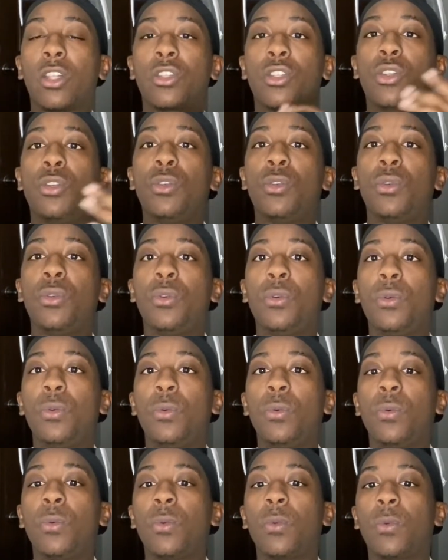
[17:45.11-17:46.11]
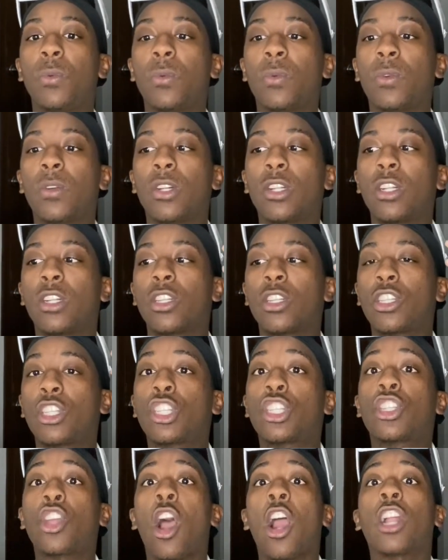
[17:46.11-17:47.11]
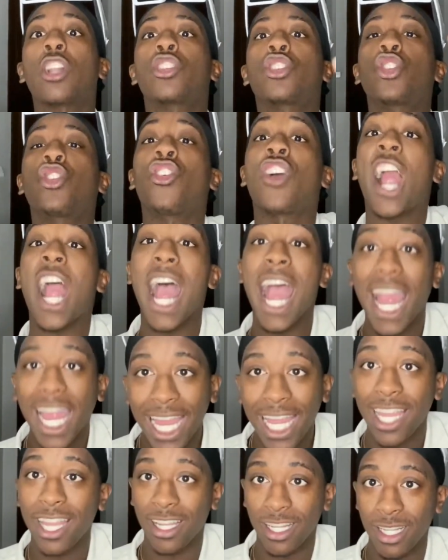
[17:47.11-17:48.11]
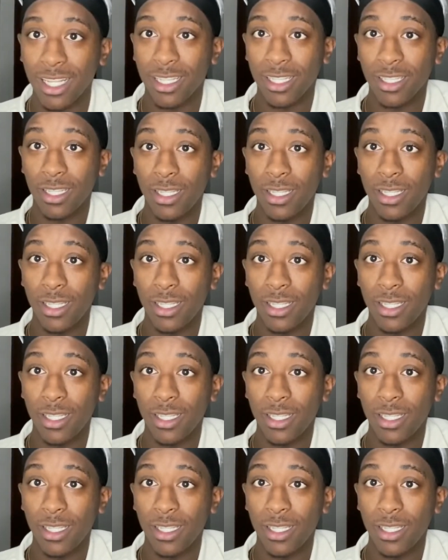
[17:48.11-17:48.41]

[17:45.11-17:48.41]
to start trying.